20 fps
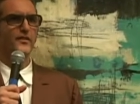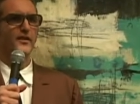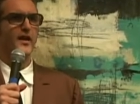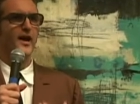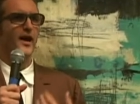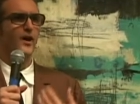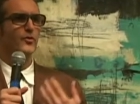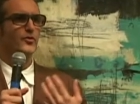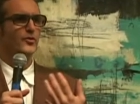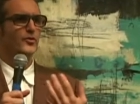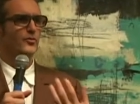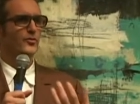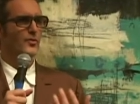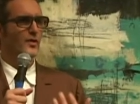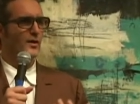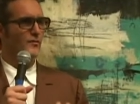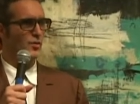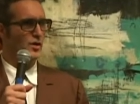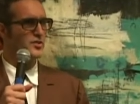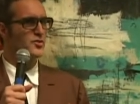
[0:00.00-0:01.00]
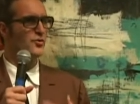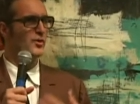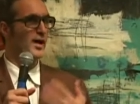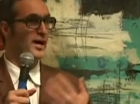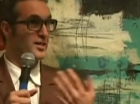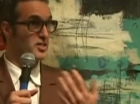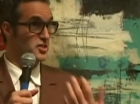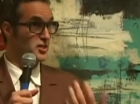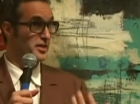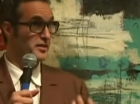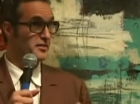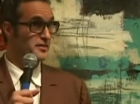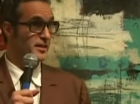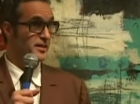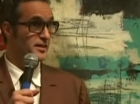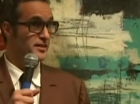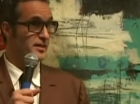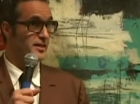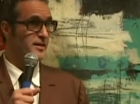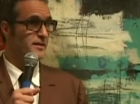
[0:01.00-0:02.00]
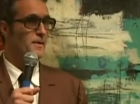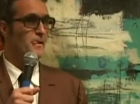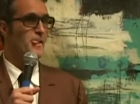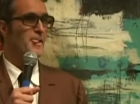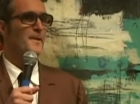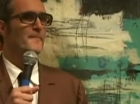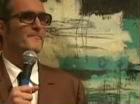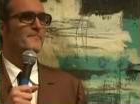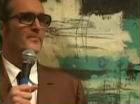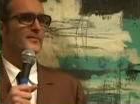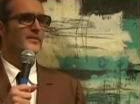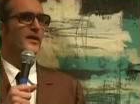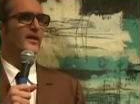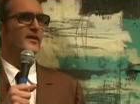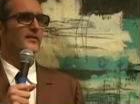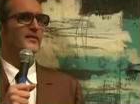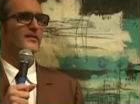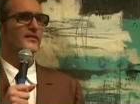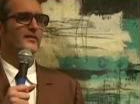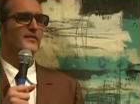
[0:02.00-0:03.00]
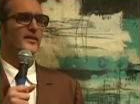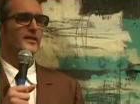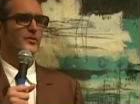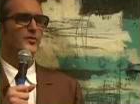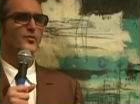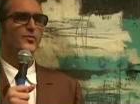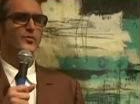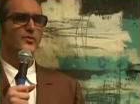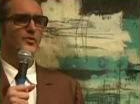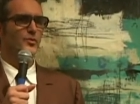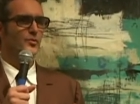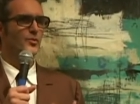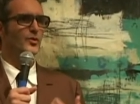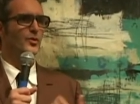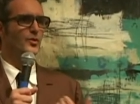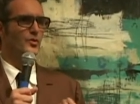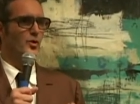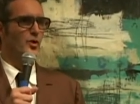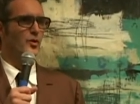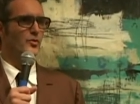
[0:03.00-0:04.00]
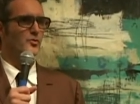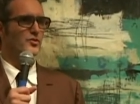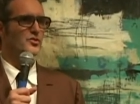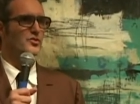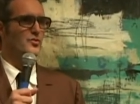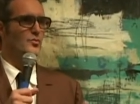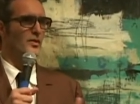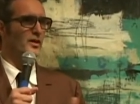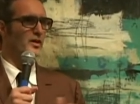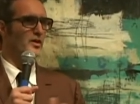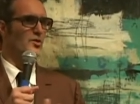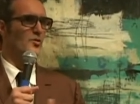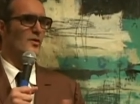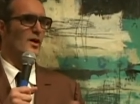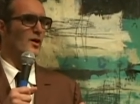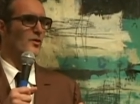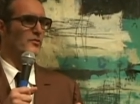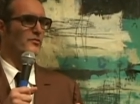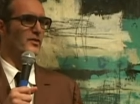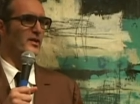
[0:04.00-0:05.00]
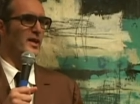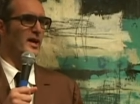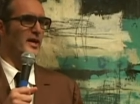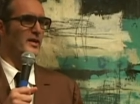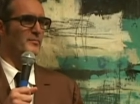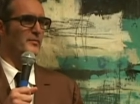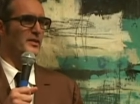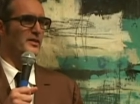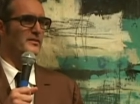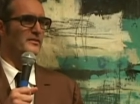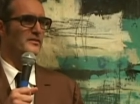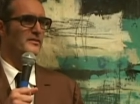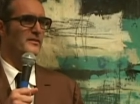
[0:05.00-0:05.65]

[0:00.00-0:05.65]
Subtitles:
and what you're actually thinking, then you will notice where you're out of alignment.